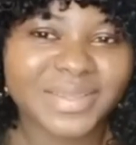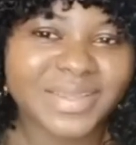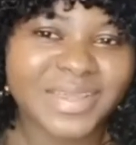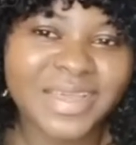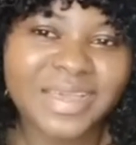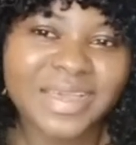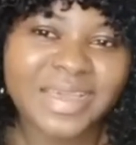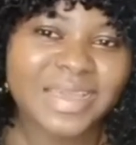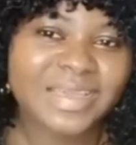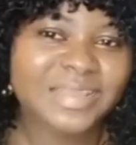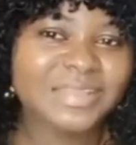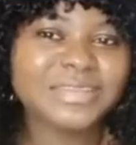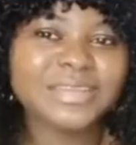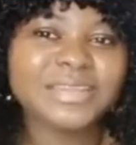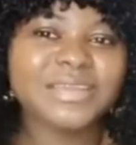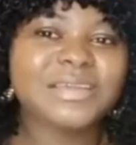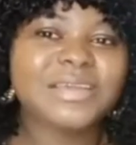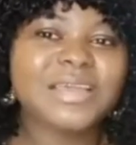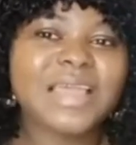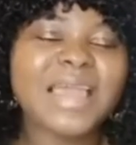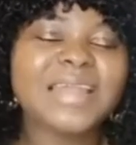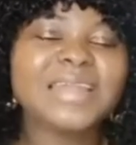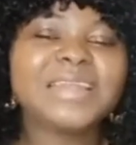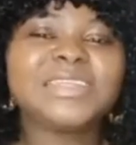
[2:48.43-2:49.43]

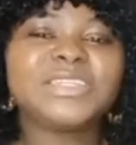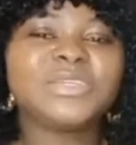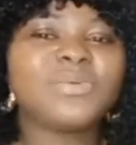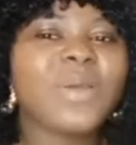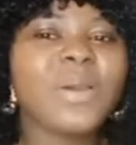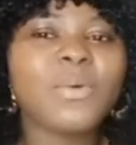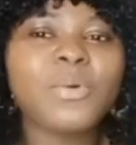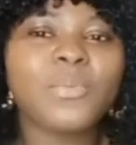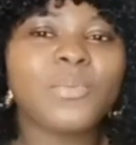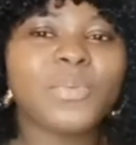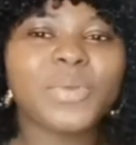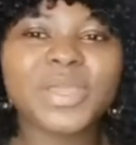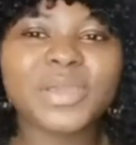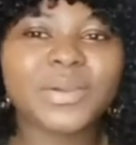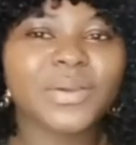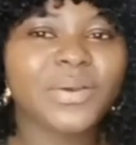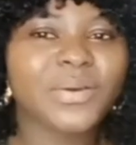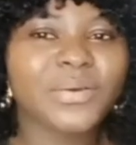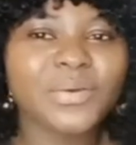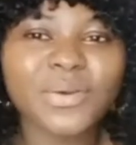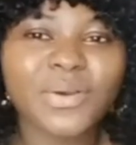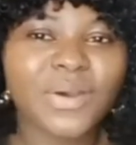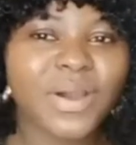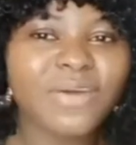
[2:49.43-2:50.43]
anything where we bring
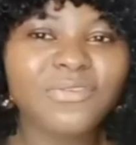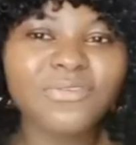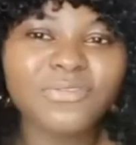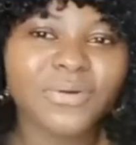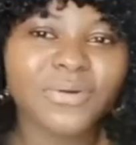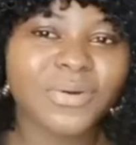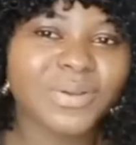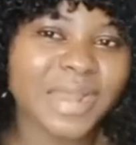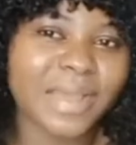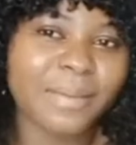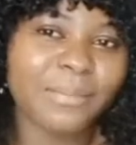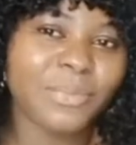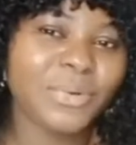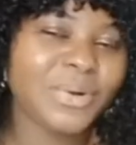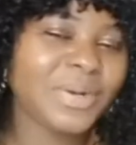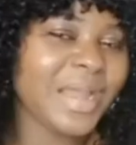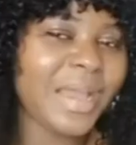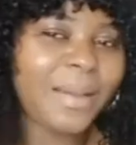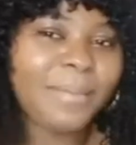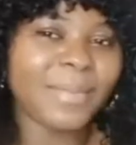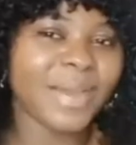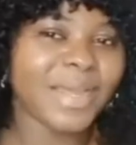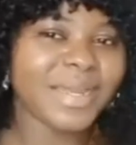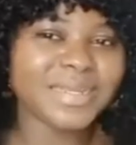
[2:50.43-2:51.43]
comfort,
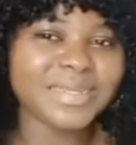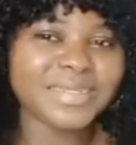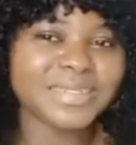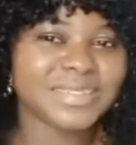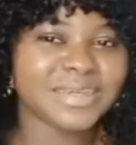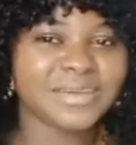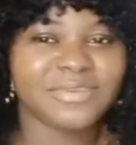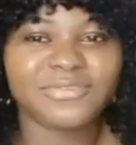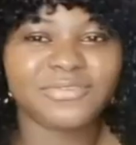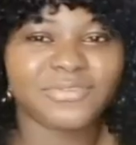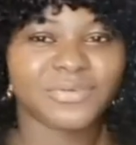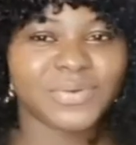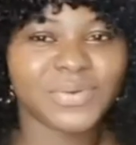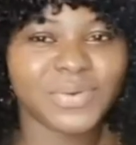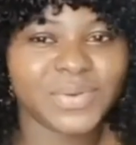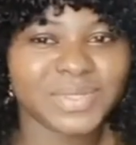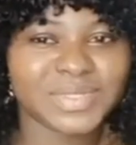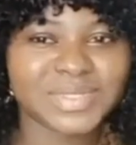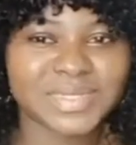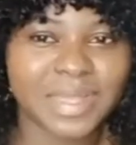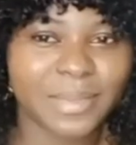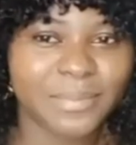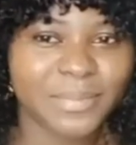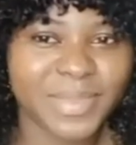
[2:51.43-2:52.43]
namuna, malajan for
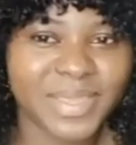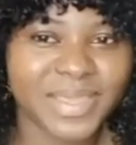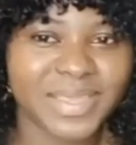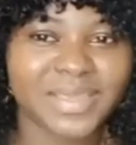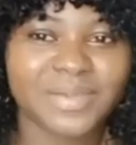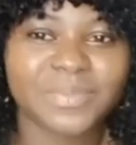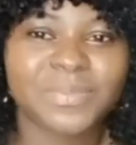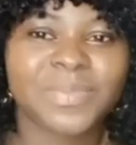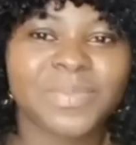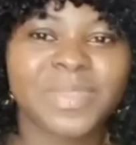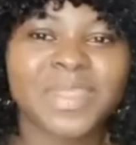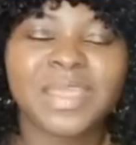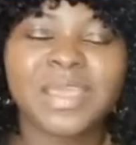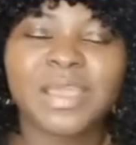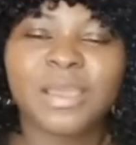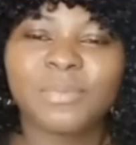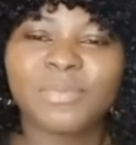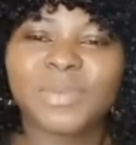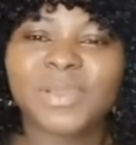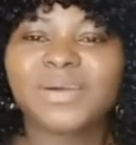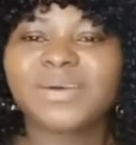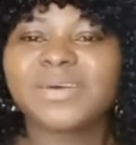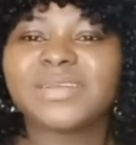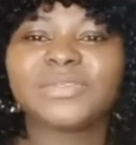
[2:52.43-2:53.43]
us, I beg.
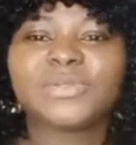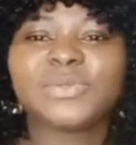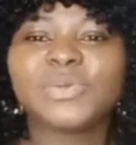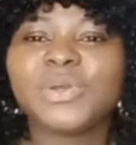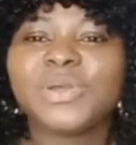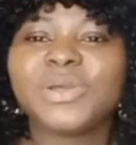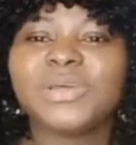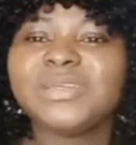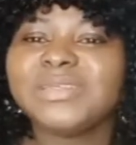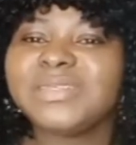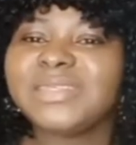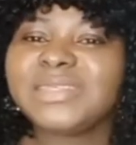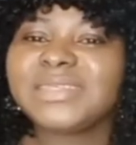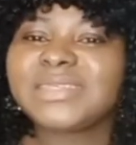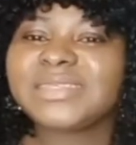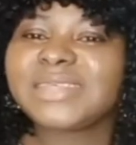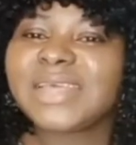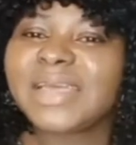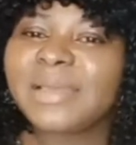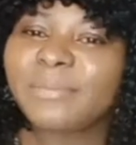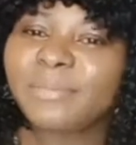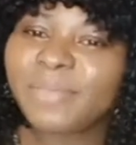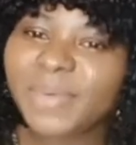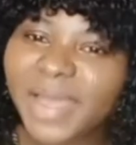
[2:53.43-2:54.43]
Because
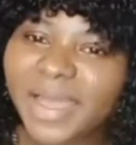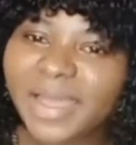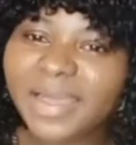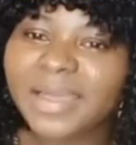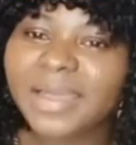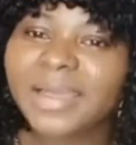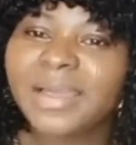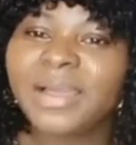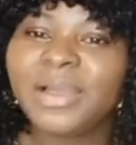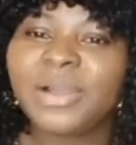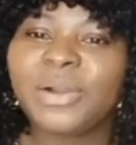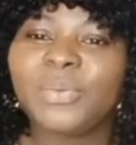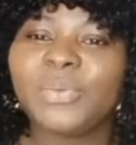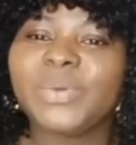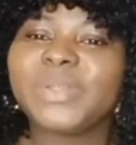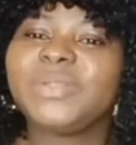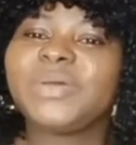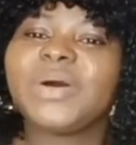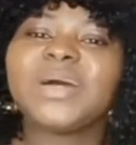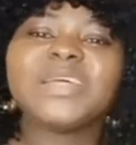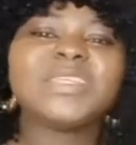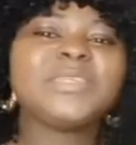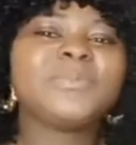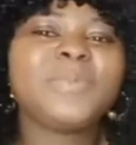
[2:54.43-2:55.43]
December, we
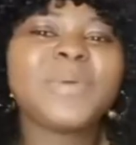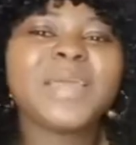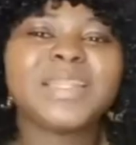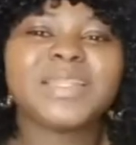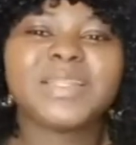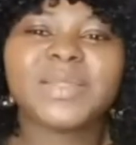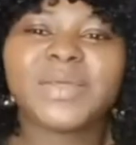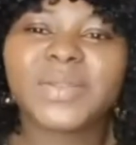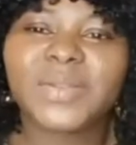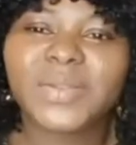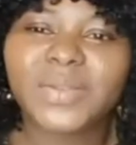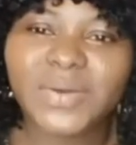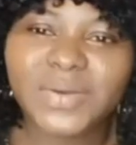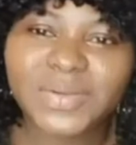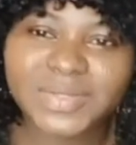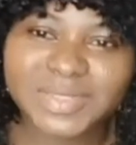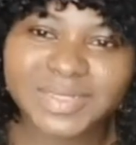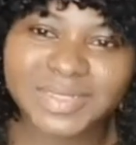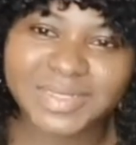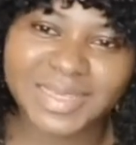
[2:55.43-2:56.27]
don't spend a lot.